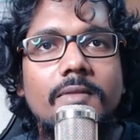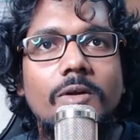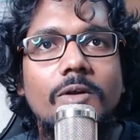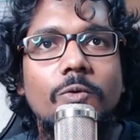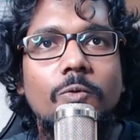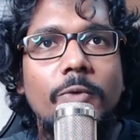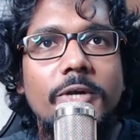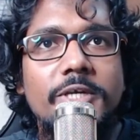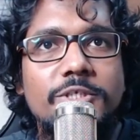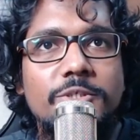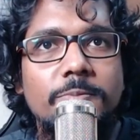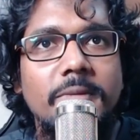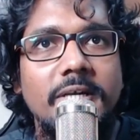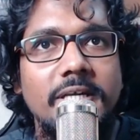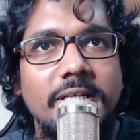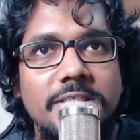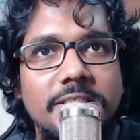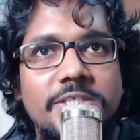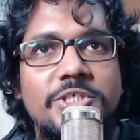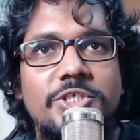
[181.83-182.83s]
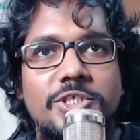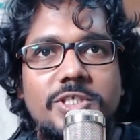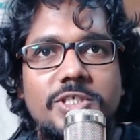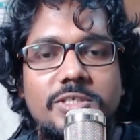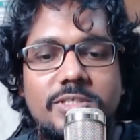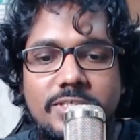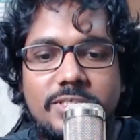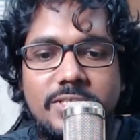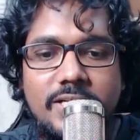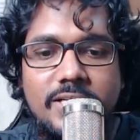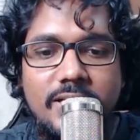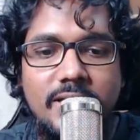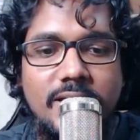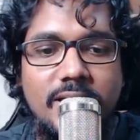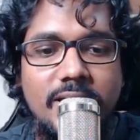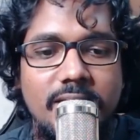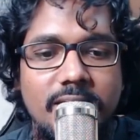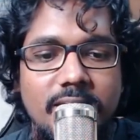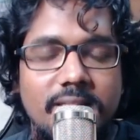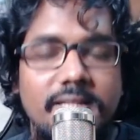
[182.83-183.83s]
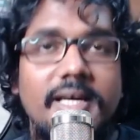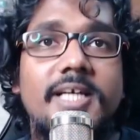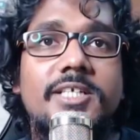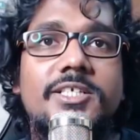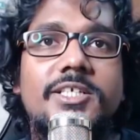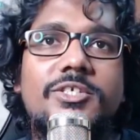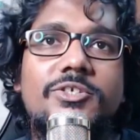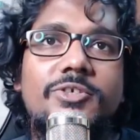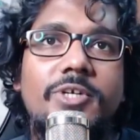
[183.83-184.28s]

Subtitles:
which means they just